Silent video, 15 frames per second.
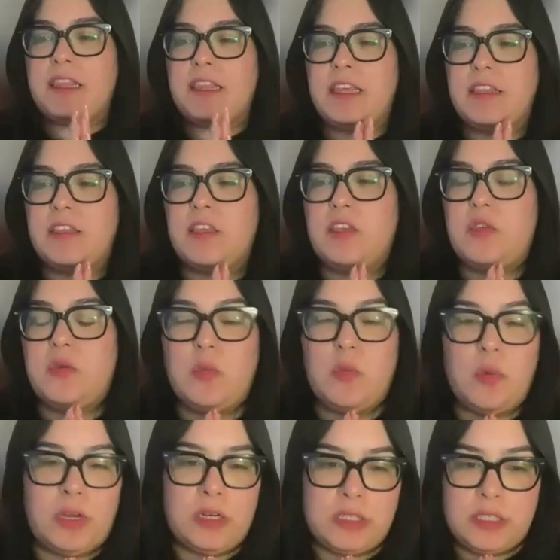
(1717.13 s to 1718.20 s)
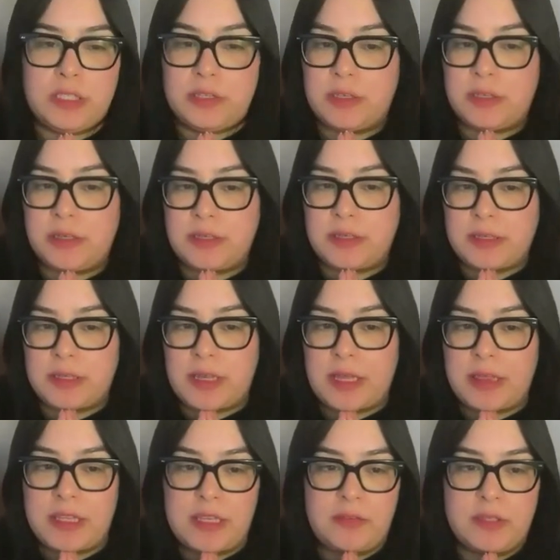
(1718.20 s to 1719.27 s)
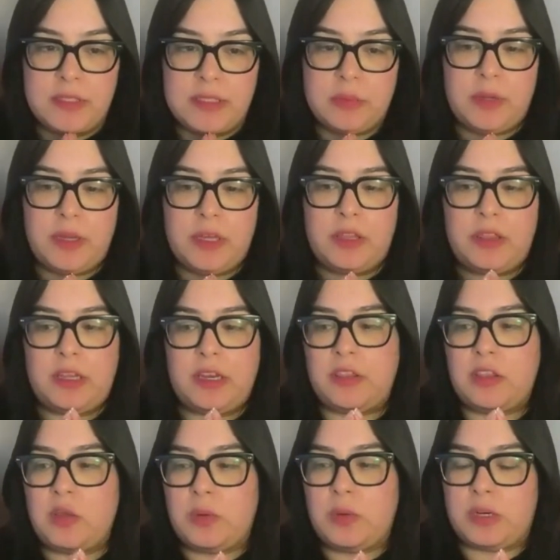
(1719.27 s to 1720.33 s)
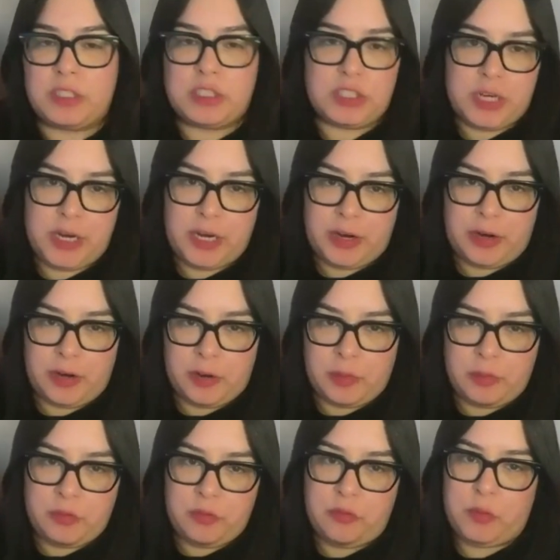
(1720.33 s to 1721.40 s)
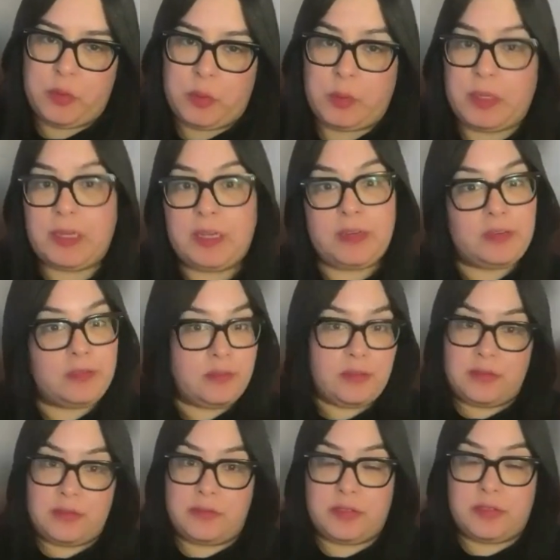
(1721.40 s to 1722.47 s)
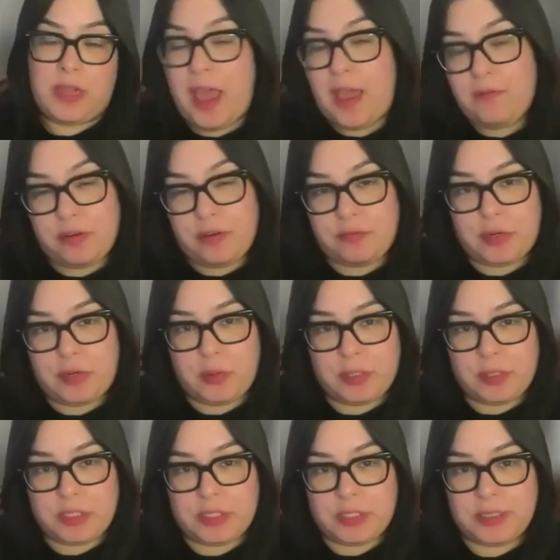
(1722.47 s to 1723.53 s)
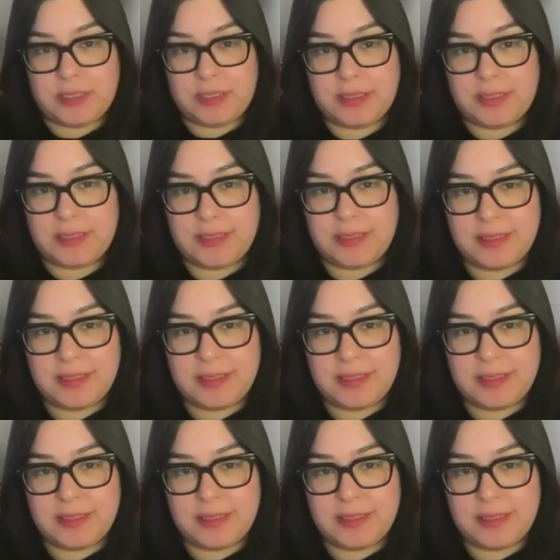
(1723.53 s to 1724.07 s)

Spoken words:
Anything that you want to leave us with, anything you want to share before we have our final question?